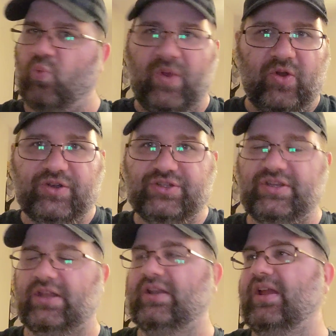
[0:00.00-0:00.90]
Weird as
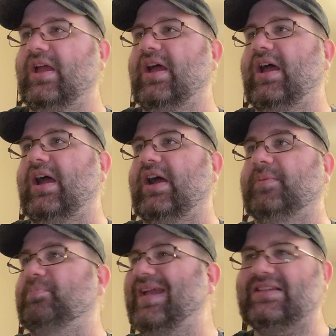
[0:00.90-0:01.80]
shit.
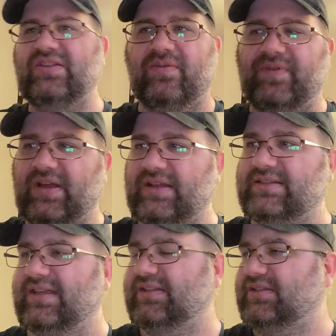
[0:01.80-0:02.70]
Um, makes no
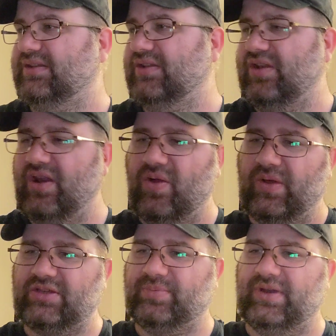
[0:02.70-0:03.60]
fucking sense.
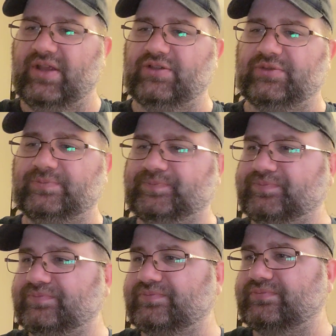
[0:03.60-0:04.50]
No explanation.
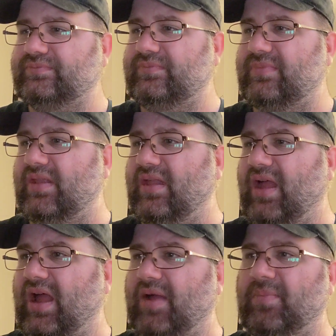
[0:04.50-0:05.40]

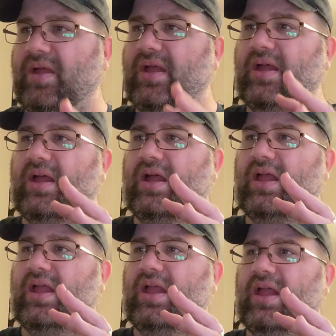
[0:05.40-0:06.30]
Um,
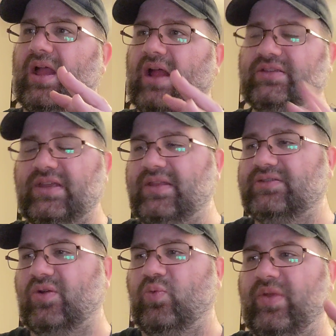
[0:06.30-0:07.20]
I'll say
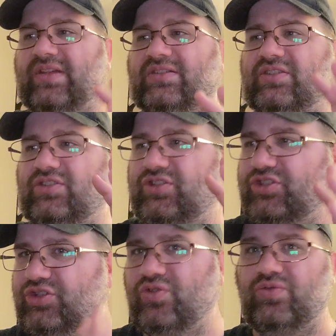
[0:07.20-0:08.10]
this though, with a
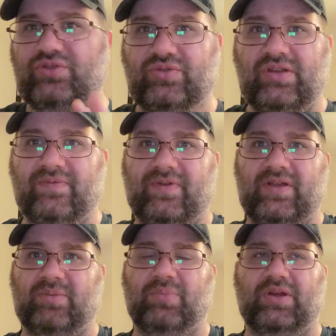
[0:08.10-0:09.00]
shoestring
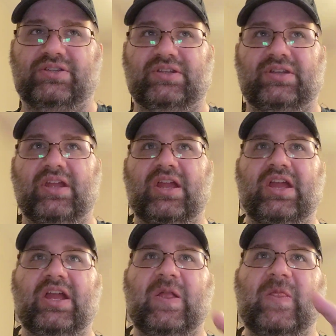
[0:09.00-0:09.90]
fucking budget,
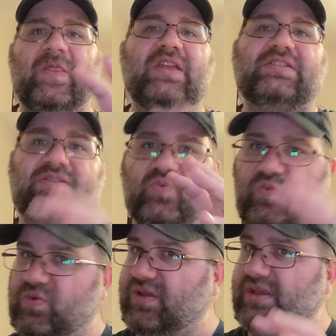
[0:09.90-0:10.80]
this is
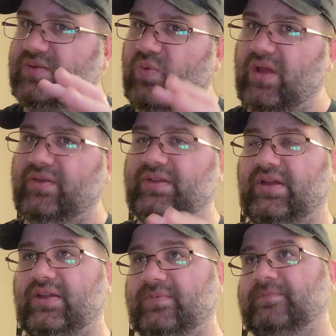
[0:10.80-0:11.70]
really well
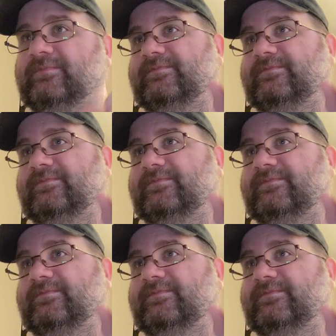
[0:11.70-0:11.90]
done